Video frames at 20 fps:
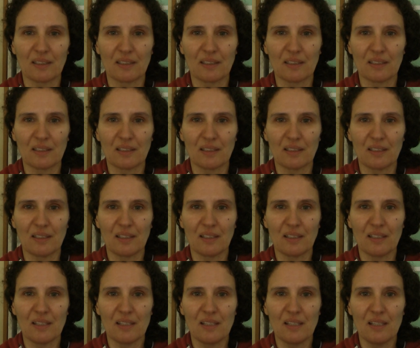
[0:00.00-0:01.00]

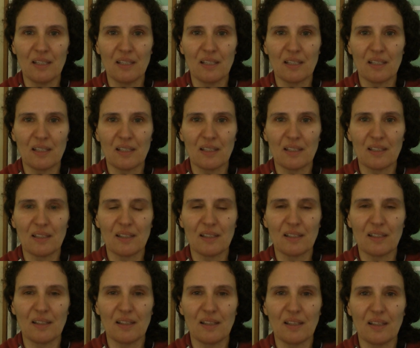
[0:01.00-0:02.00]

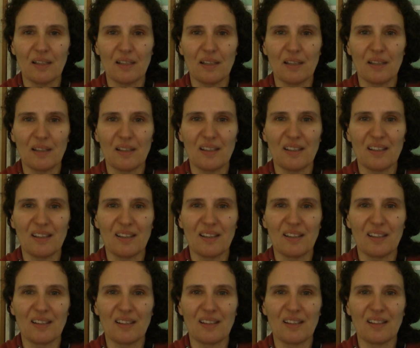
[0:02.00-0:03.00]

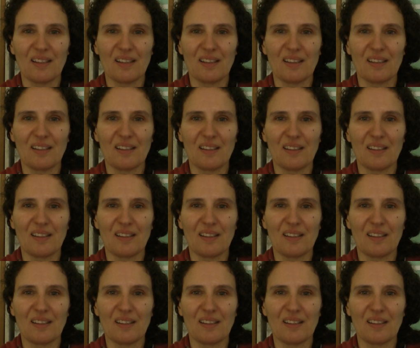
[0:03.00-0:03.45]
Nobody speaks.